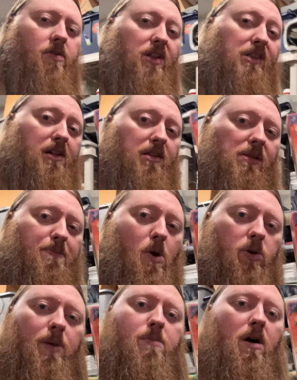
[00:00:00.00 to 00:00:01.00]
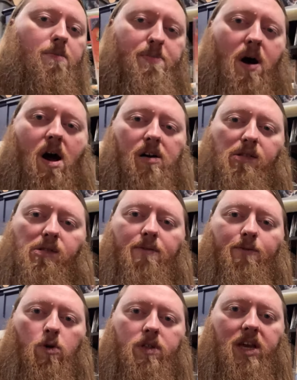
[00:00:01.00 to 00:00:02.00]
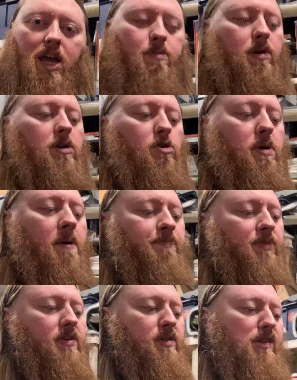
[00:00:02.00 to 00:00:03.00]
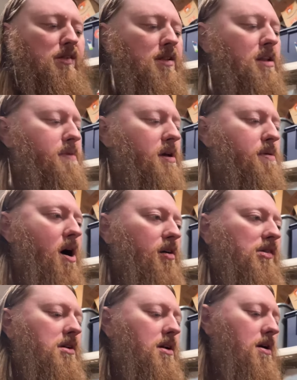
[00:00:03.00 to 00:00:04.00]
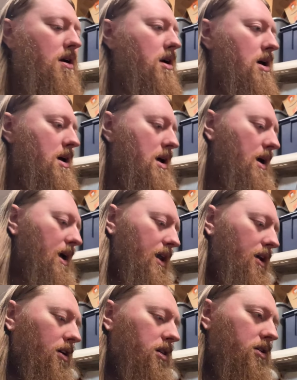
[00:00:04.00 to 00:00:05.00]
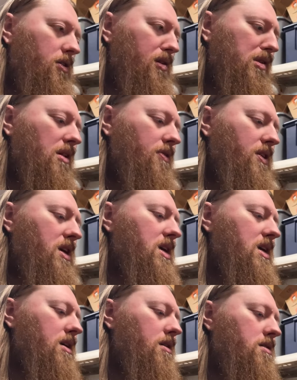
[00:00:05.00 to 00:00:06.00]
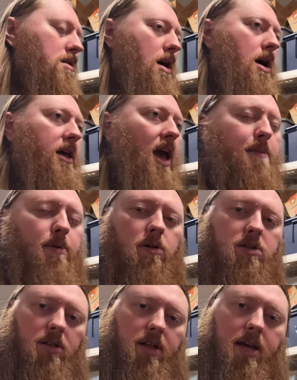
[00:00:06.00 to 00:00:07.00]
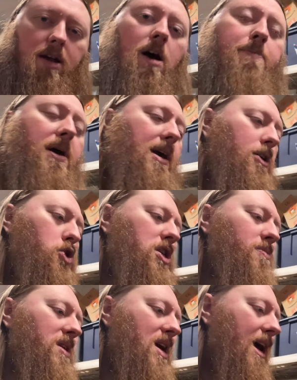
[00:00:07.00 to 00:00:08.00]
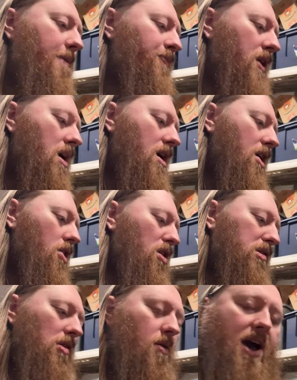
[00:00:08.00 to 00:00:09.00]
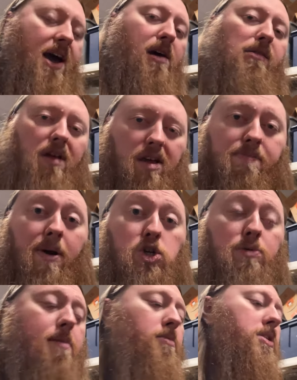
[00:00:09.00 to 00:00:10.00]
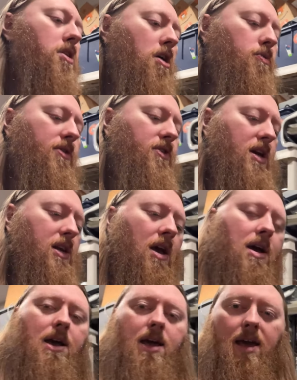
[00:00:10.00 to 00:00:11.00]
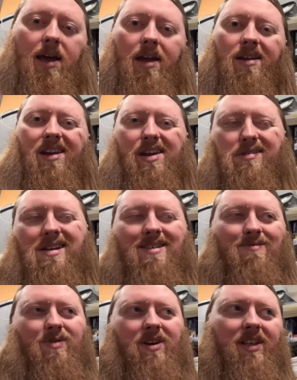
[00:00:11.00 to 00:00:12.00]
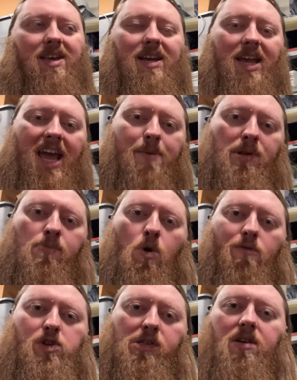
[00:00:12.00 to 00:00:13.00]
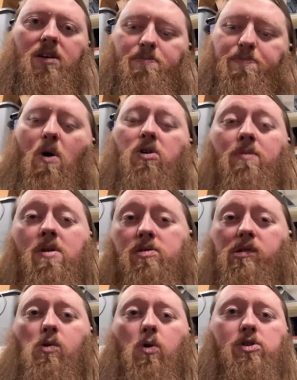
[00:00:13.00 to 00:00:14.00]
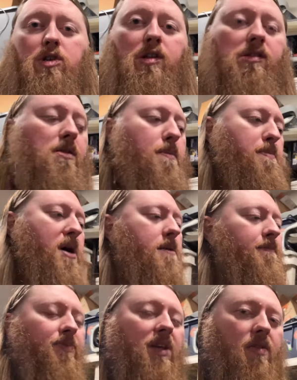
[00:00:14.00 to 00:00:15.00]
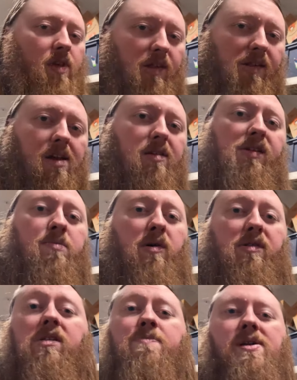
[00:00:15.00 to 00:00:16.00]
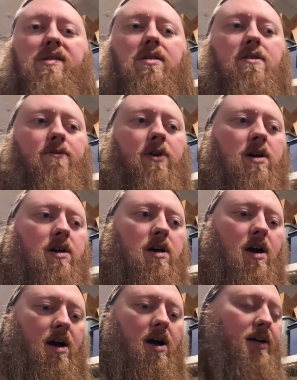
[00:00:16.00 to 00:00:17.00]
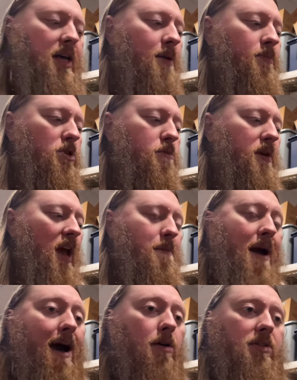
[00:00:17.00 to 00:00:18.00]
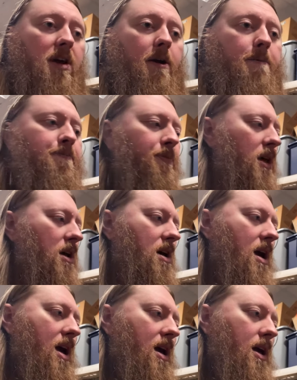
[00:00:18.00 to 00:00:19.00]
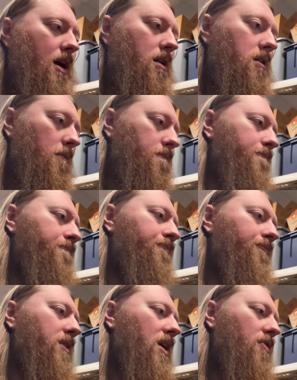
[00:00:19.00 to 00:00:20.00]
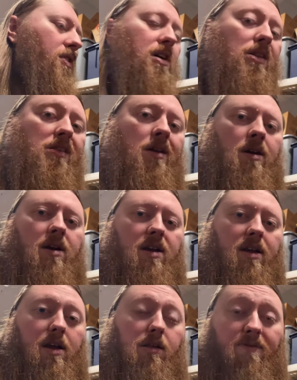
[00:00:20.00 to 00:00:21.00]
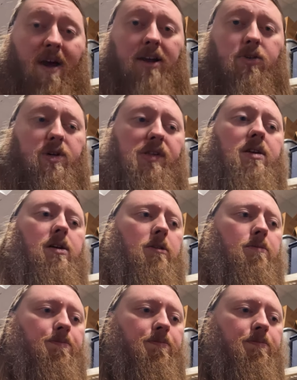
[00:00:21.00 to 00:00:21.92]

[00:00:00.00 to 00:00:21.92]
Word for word: This is Pokémon Box for the GameCube. This is in the big box here. It includes the cable to link up a GBA. It also has a special memory card with it. And it's not really a game, it's more of just a Pokémon storage system, but this is the most expensive GameCube game out there. And this is factory sealed.